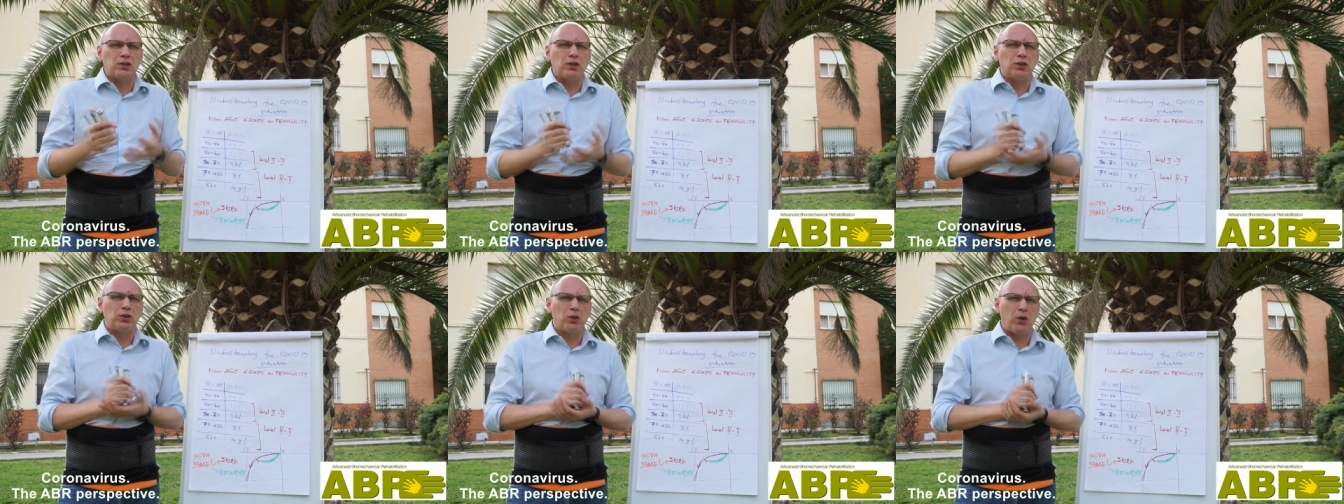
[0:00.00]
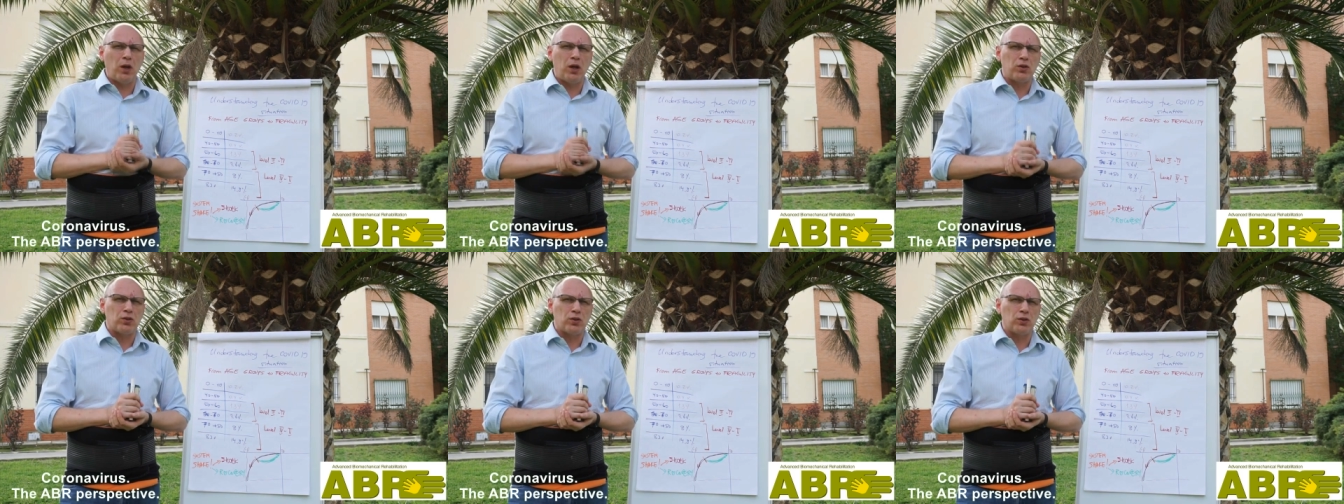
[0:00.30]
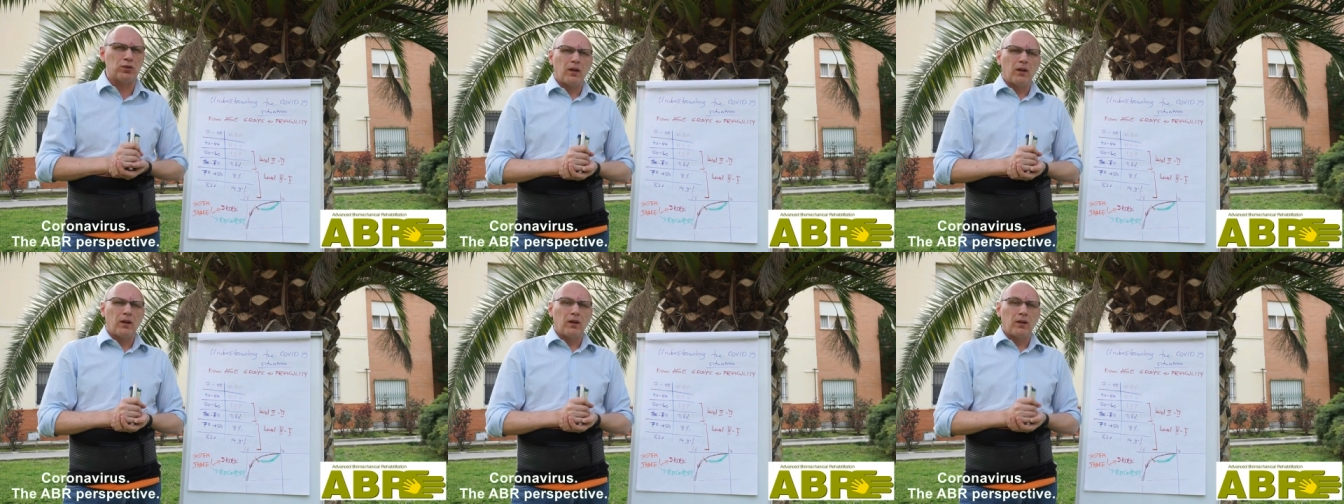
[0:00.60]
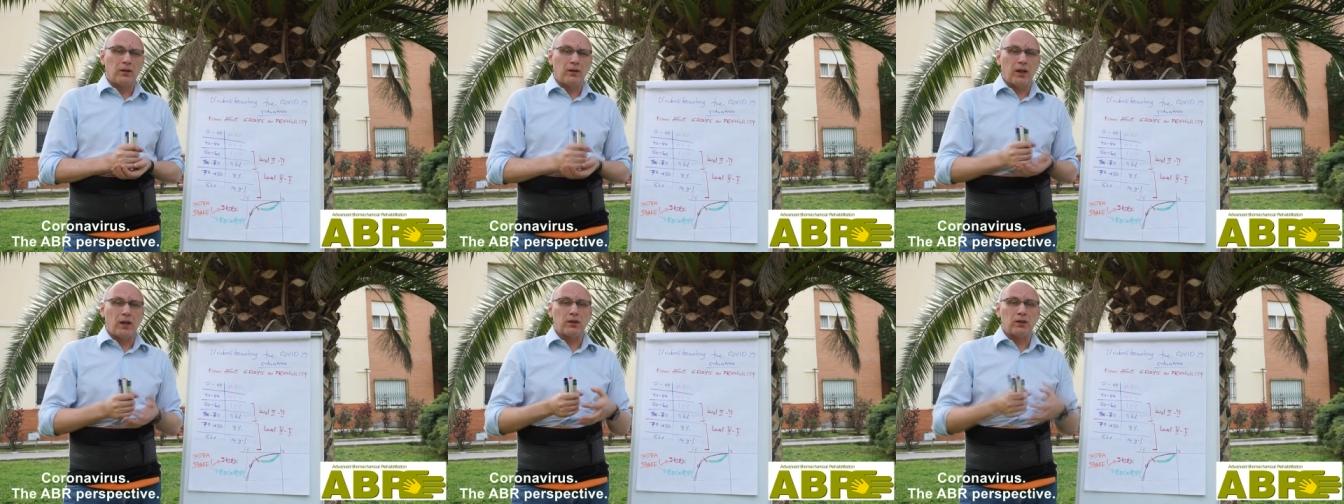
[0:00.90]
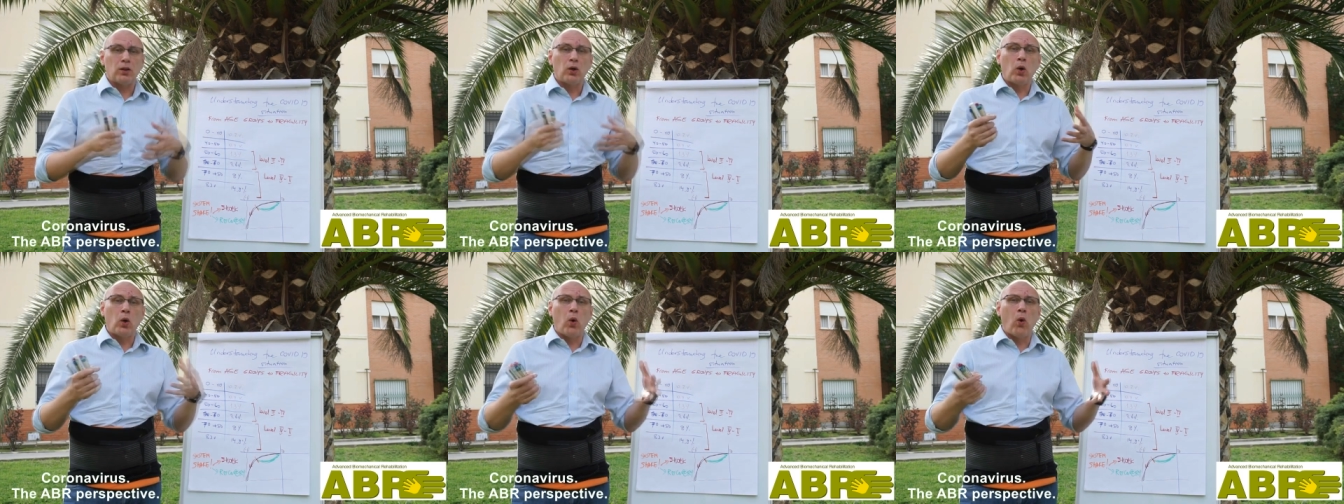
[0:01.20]
situations
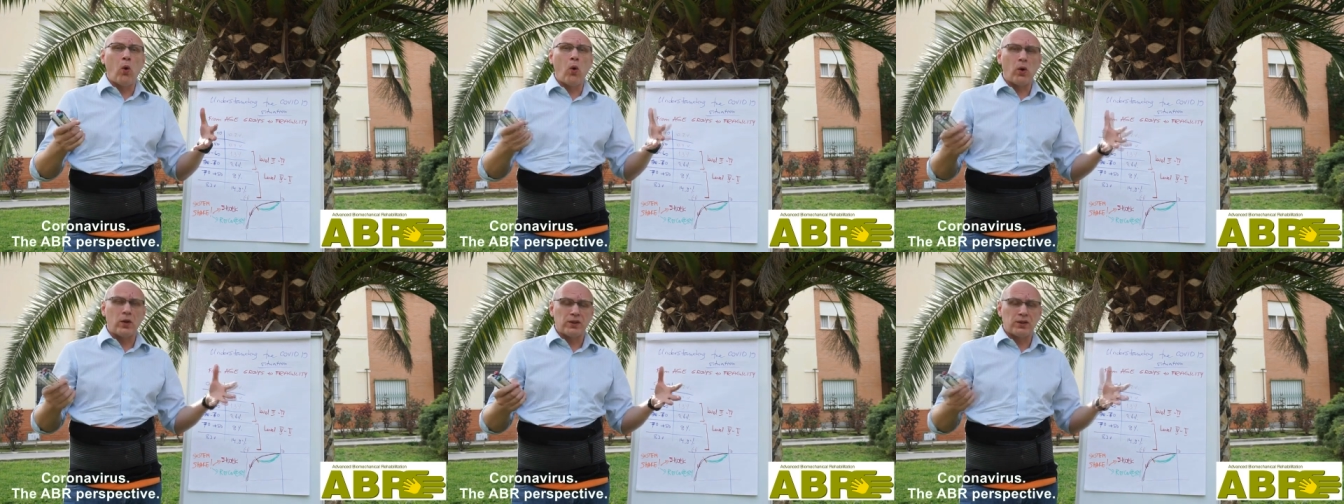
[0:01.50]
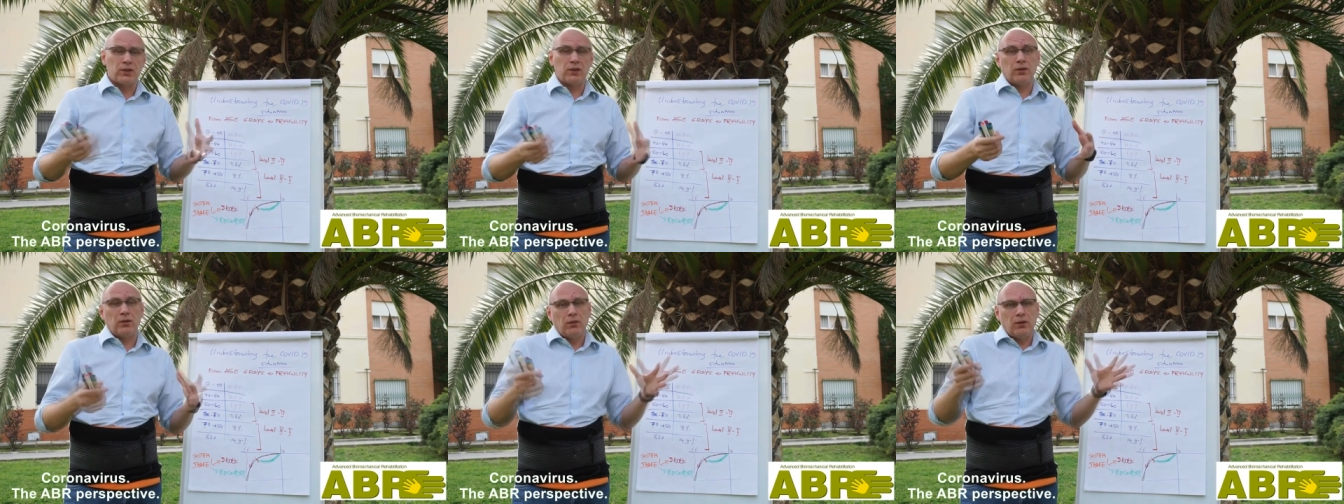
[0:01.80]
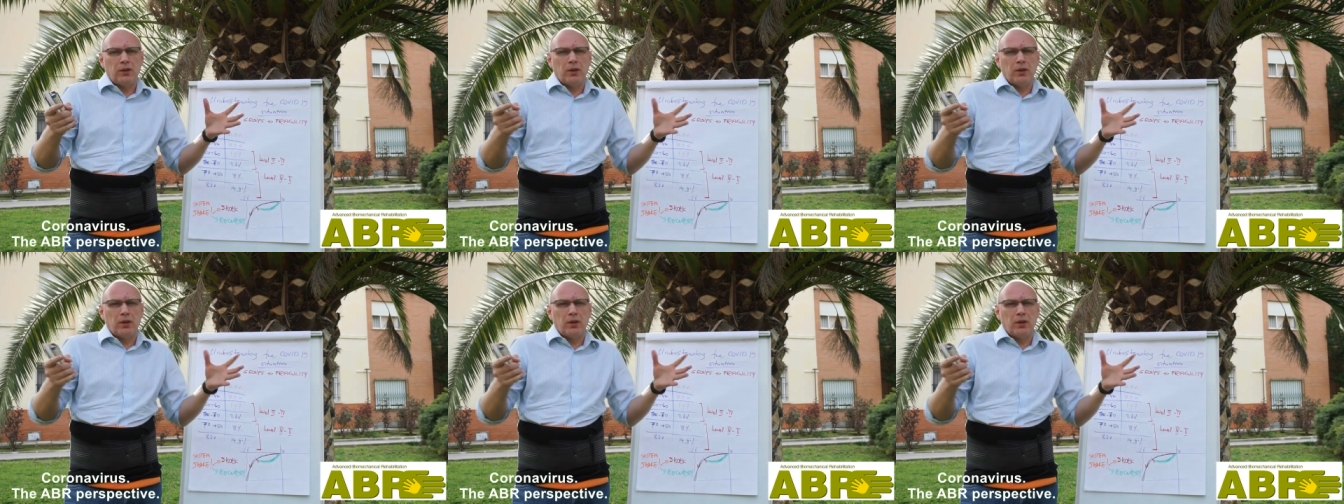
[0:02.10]
that cause